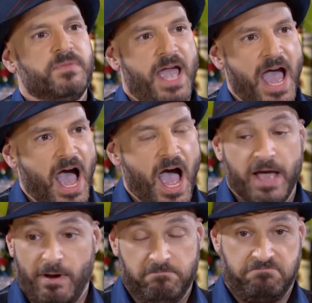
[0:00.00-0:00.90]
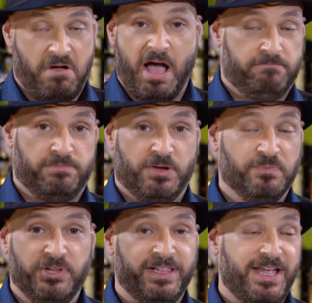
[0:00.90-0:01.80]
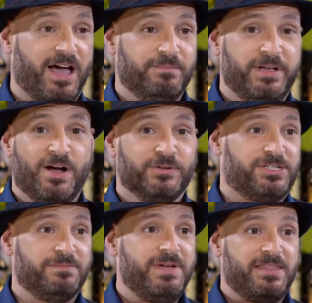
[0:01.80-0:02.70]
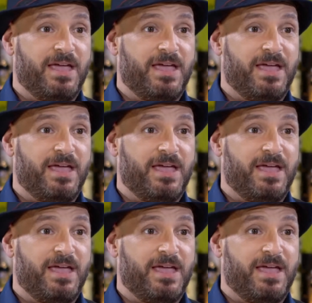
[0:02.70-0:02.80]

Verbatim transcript: Yeah, I, I, completely unbeknownst to me.